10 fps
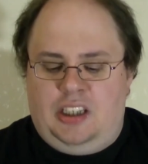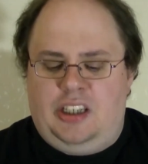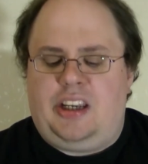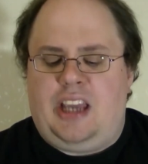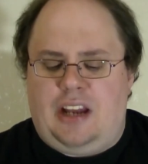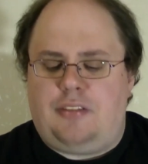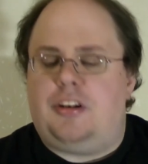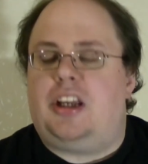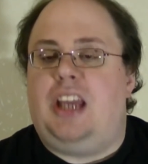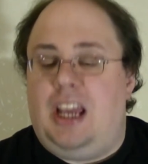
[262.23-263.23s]
He can
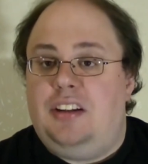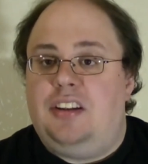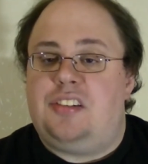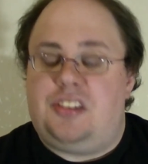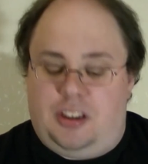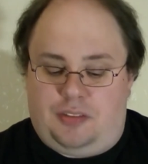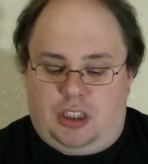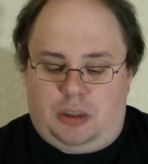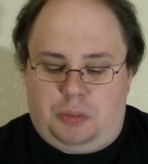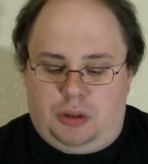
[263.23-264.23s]
regain his
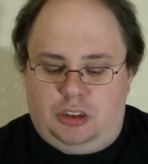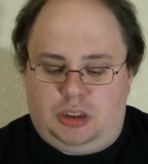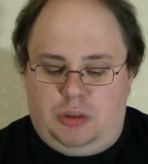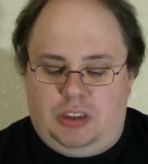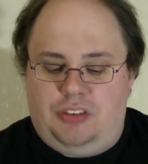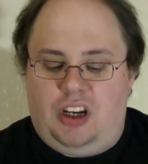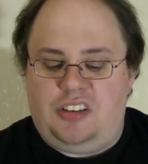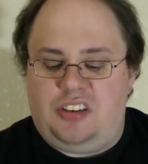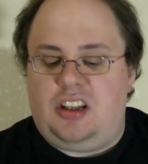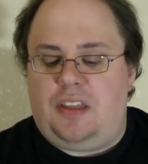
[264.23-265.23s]
safeguard bonus when he
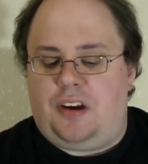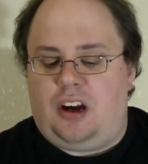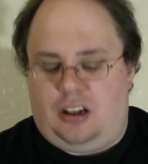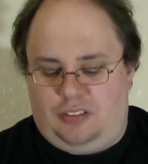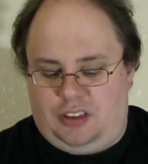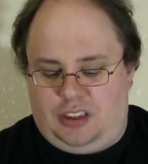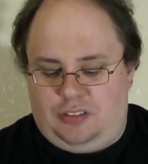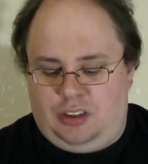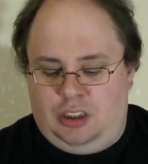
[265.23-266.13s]
finds another half-life,